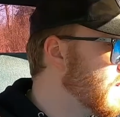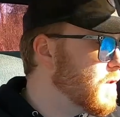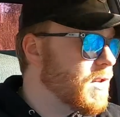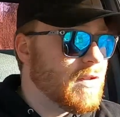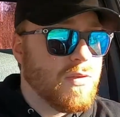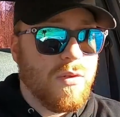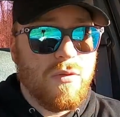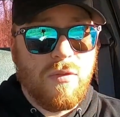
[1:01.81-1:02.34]

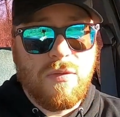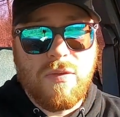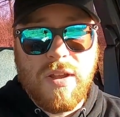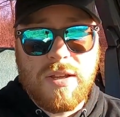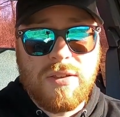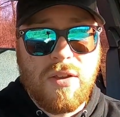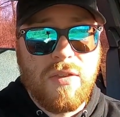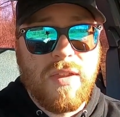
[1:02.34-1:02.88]
Just sort of
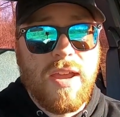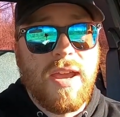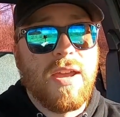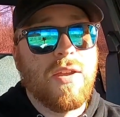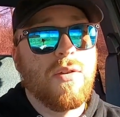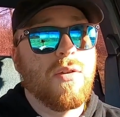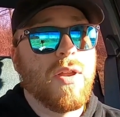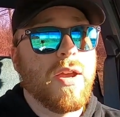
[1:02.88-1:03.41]
reflect on that
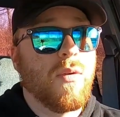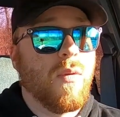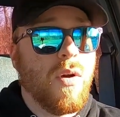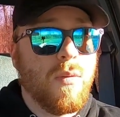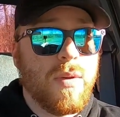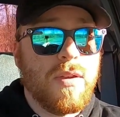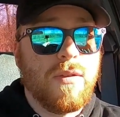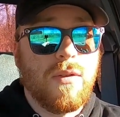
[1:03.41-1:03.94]
and like
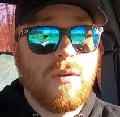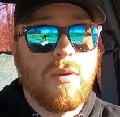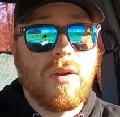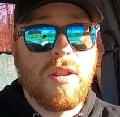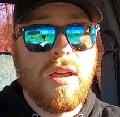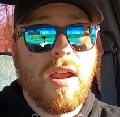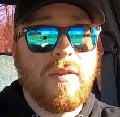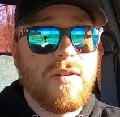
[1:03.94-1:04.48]
what we do, and
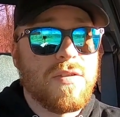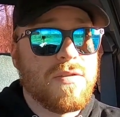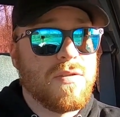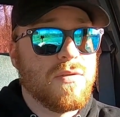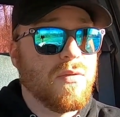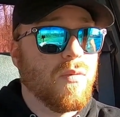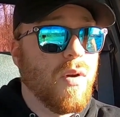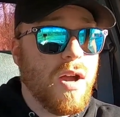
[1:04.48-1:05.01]
a lot of us
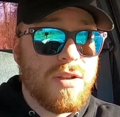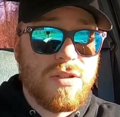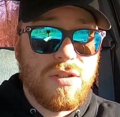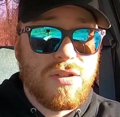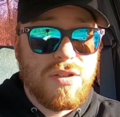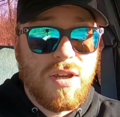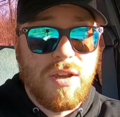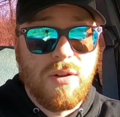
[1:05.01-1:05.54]
do, watching
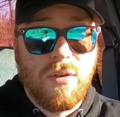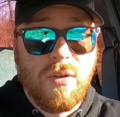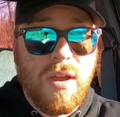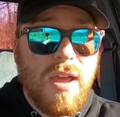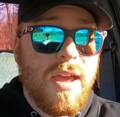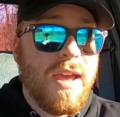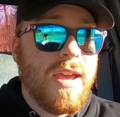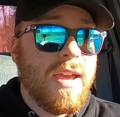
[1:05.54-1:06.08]
this channel,
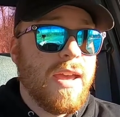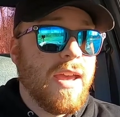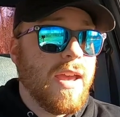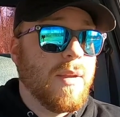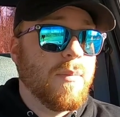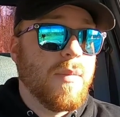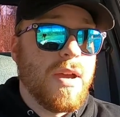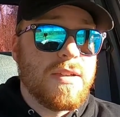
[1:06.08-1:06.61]

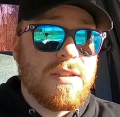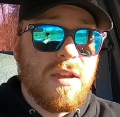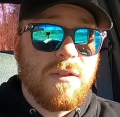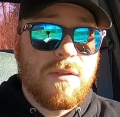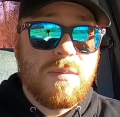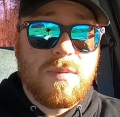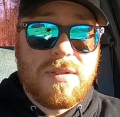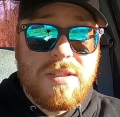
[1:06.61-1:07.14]
and
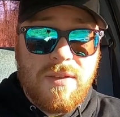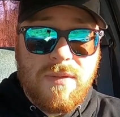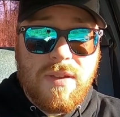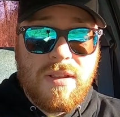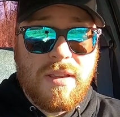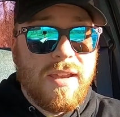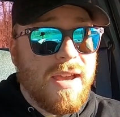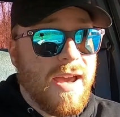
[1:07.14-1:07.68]
myself
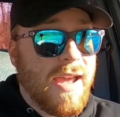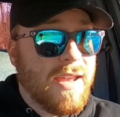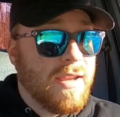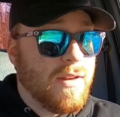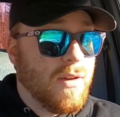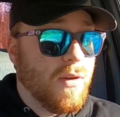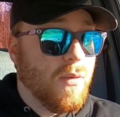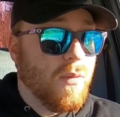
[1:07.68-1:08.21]
specifically.
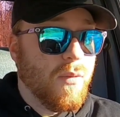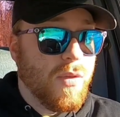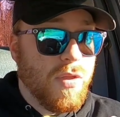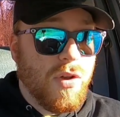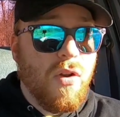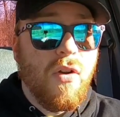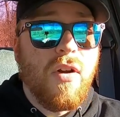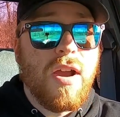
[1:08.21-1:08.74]
With
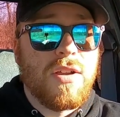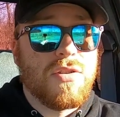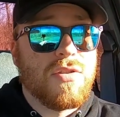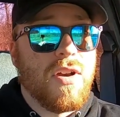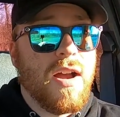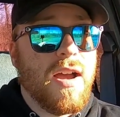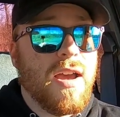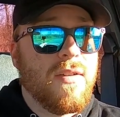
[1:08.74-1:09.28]
the car I
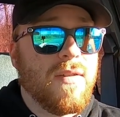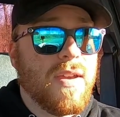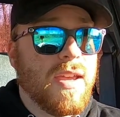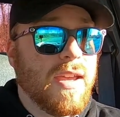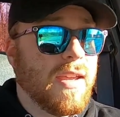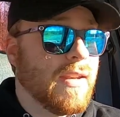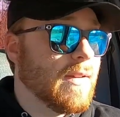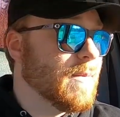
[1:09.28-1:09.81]
drive,
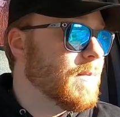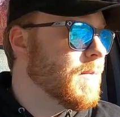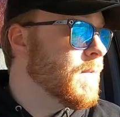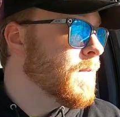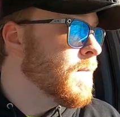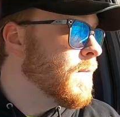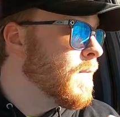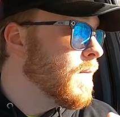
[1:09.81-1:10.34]
and
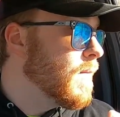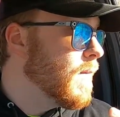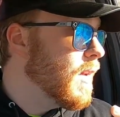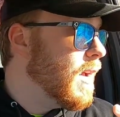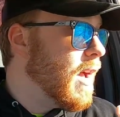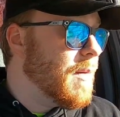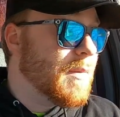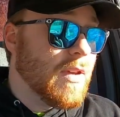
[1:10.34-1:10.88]

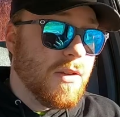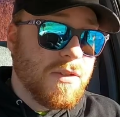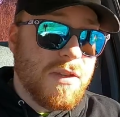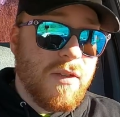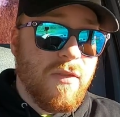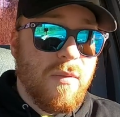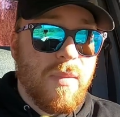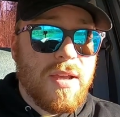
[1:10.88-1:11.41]
I'm
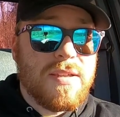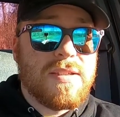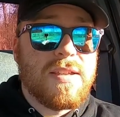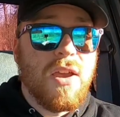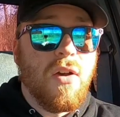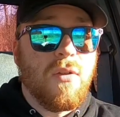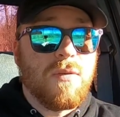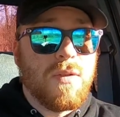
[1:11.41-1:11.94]
guilty of it
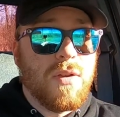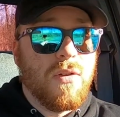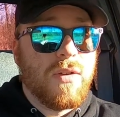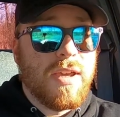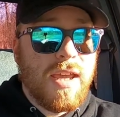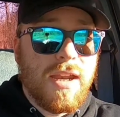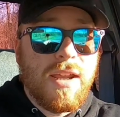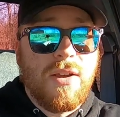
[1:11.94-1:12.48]
myself,
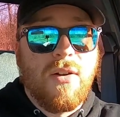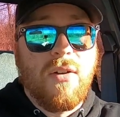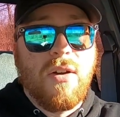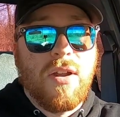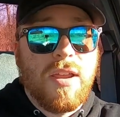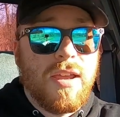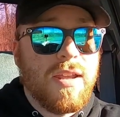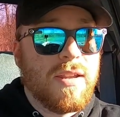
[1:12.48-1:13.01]
getting
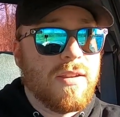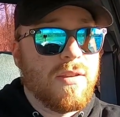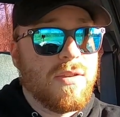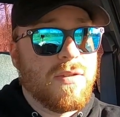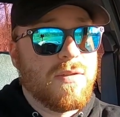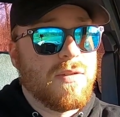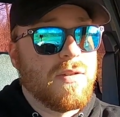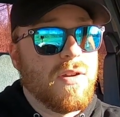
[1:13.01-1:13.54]
on it
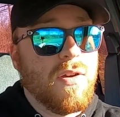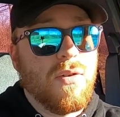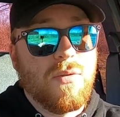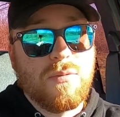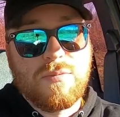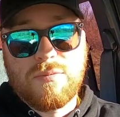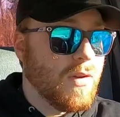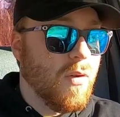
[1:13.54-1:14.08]

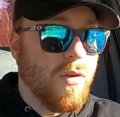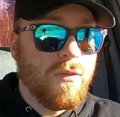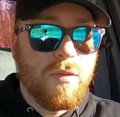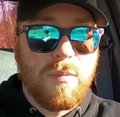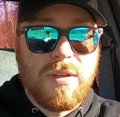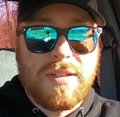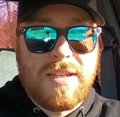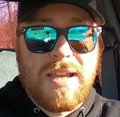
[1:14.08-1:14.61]
and, going
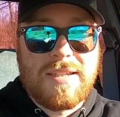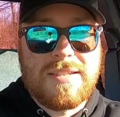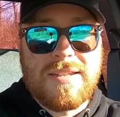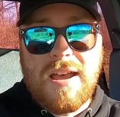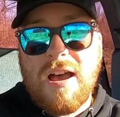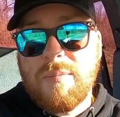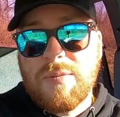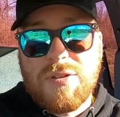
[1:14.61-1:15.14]
from a dead
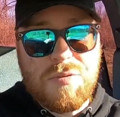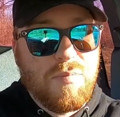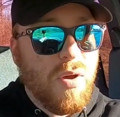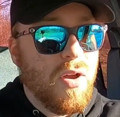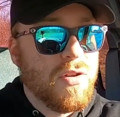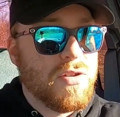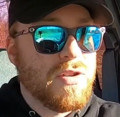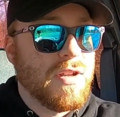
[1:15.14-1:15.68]
stop and just
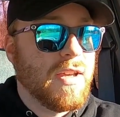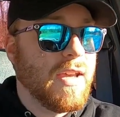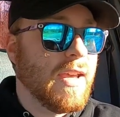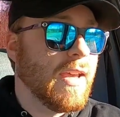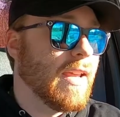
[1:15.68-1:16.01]
punching it.